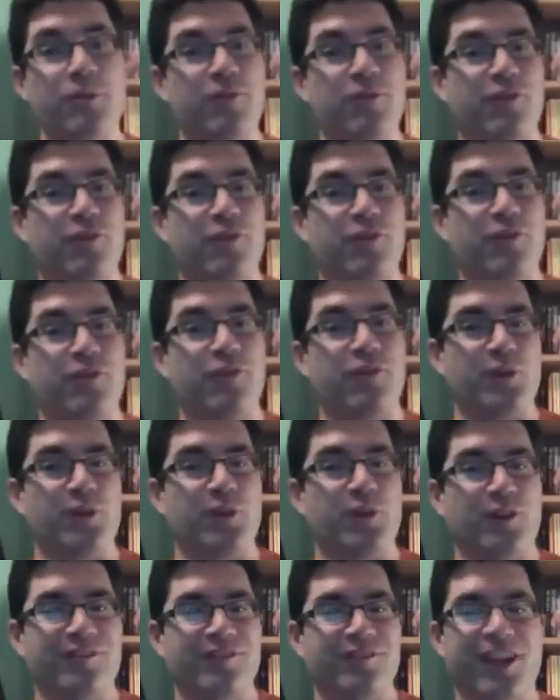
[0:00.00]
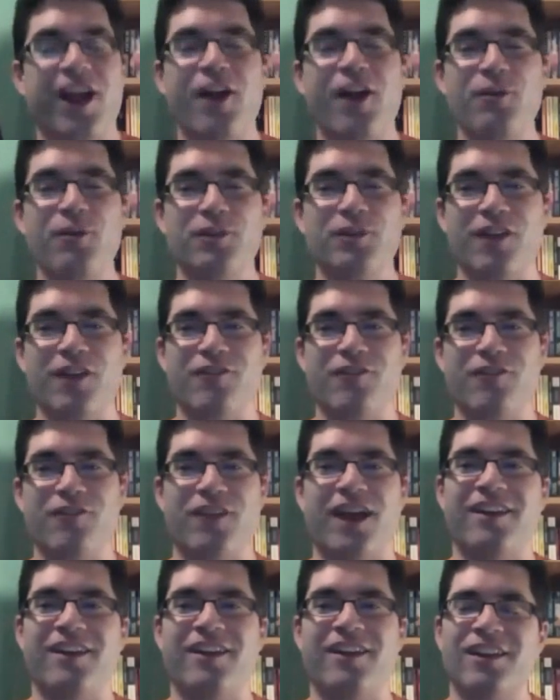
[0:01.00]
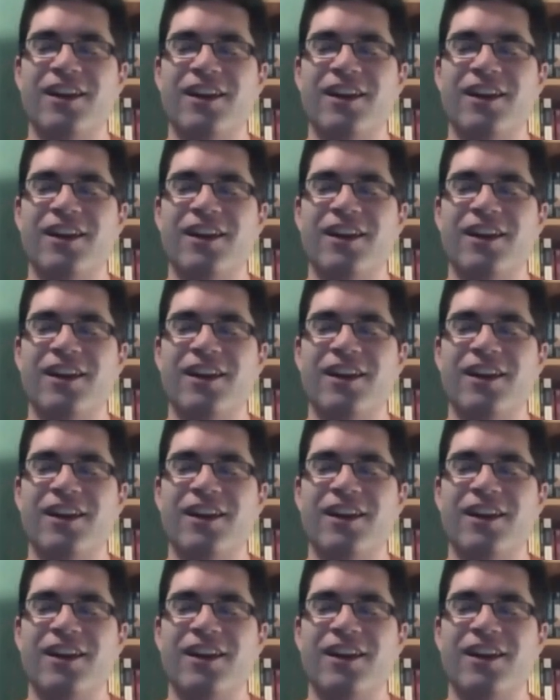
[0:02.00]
be very cool. Yeah, I would love that.